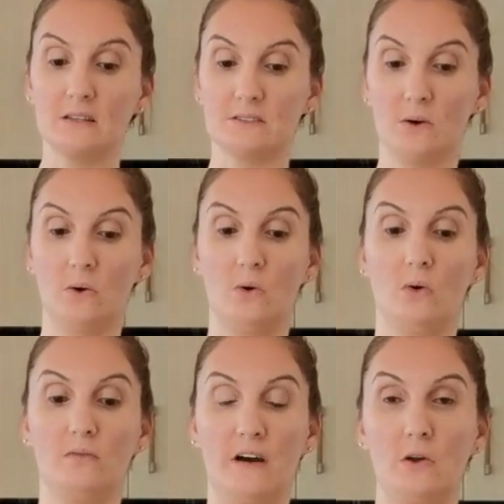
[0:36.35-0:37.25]

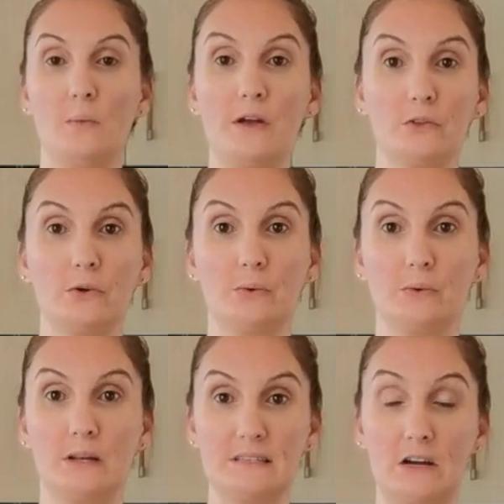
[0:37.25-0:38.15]
So vital wheat
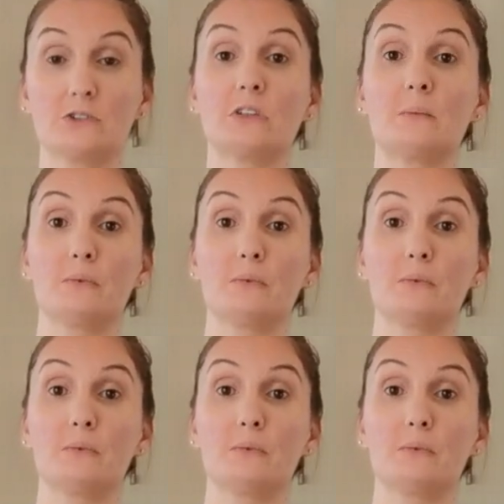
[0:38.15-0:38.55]
gluten is actually the